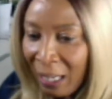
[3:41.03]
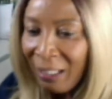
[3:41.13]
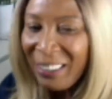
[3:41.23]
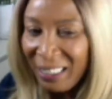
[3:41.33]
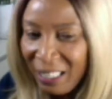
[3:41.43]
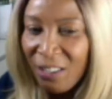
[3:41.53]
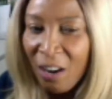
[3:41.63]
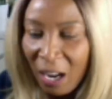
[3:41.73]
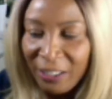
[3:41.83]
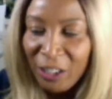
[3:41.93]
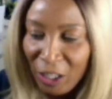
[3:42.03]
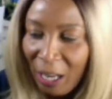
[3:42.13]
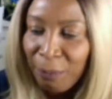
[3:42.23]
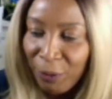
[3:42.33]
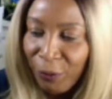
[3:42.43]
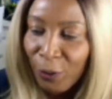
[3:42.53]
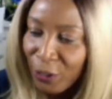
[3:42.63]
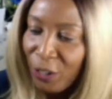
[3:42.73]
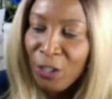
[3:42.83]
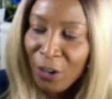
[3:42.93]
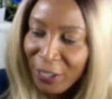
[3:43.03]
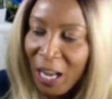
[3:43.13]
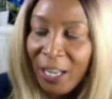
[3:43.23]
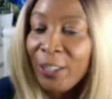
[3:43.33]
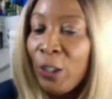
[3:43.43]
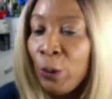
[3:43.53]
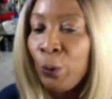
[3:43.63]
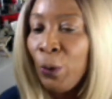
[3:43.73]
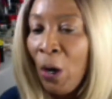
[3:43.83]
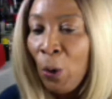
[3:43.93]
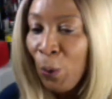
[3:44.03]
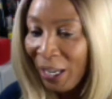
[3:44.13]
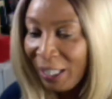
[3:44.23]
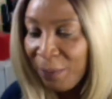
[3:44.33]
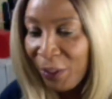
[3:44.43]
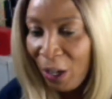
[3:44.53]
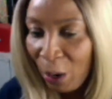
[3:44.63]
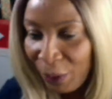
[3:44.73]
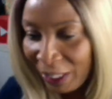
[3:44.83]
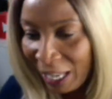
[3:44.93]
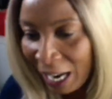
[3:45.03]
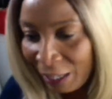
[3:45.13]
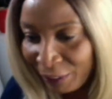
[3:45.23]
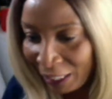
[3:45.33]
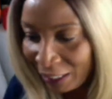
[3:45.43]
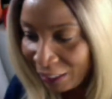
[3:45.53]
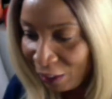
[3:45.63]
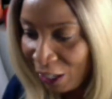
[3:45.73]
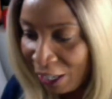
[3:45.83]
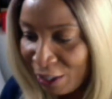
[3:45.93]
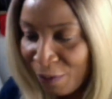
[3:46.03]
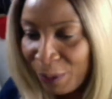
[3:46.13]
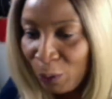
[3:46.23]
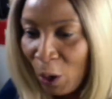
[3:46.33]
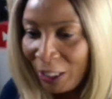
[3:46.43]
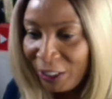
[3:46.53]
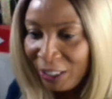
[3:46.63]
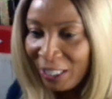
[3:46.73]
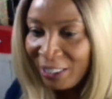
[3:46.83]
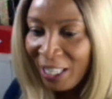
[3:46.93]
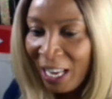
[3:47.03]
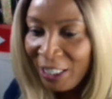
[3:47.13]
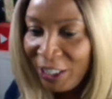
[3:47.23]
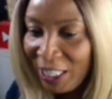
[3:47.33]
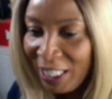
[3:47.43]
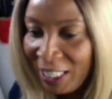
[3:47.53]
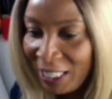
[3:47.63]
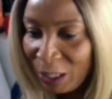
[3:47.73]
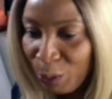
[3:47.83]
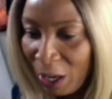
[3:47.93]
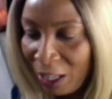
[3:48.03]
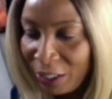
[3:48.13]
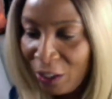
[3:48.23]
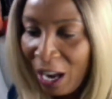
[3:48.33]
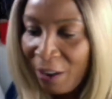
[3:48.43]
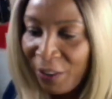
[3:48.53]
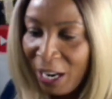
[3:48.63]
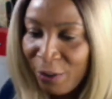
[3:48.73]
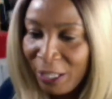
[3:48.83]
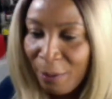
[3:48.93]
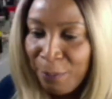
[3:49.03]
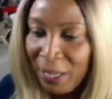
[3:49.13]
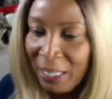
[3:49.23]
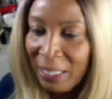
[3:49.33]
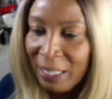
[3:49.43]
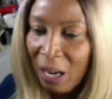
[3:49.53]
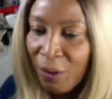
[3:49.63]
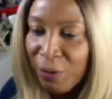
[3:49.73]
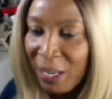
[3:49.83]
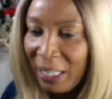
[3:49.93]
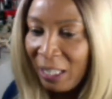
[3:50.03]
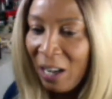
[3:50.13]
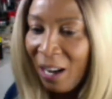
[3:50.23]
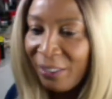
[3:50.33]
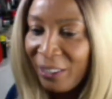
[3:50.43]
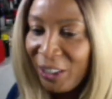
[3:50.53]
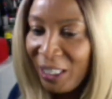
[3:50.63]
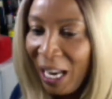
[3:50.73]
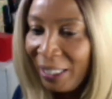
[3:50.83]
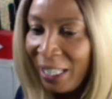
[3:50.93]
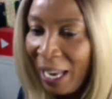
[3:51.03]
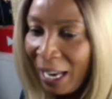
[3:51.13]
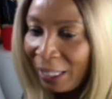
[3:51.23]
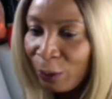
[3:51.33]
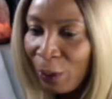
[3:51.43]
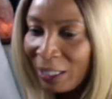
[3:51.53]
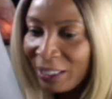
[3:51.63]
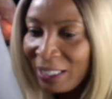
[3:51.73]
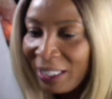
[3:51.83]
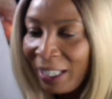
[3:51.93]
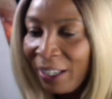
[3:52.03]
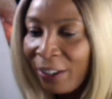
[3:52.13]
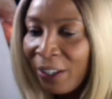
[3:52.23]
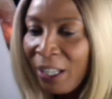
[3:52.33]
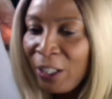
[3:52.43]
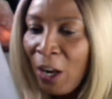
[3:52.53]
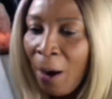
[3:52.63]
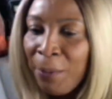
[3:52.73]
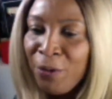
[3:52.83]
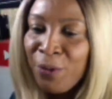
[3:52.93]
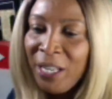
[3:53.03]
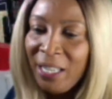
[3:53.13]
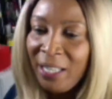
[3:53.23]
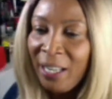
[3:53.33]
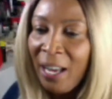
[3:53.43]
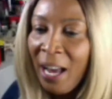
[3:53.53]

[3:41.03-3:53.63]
I've seen you on the chat before, so you're not new. Welcome to our live. Tell us how long you've been watching us. Janice, we also have Erica Bailey, now a regular on the chat. And who else is here? Norma Reed.